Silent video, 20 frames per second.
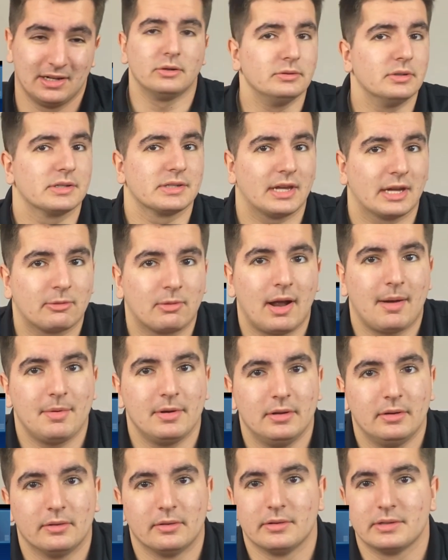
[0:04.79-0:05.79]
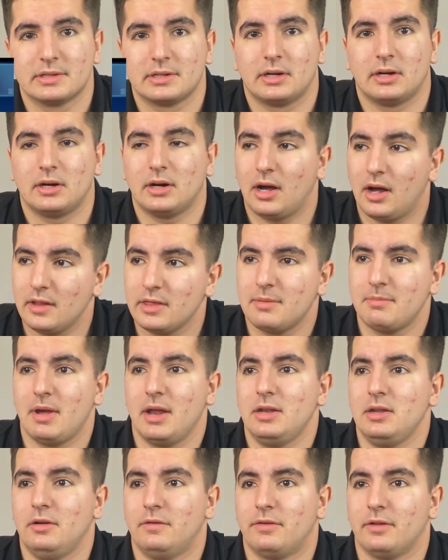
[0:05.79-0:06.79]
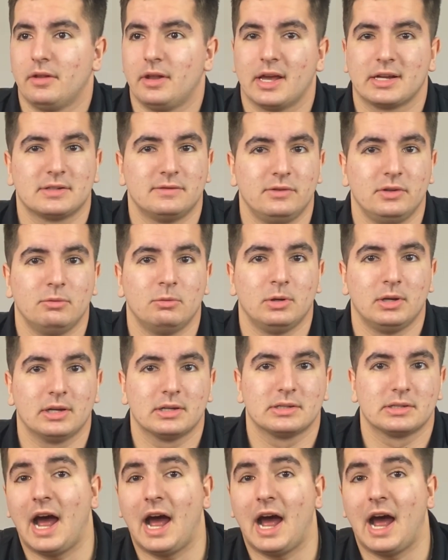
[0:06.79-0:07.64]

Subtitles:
It looks like ramen noodles are on the menu for the next few weeks.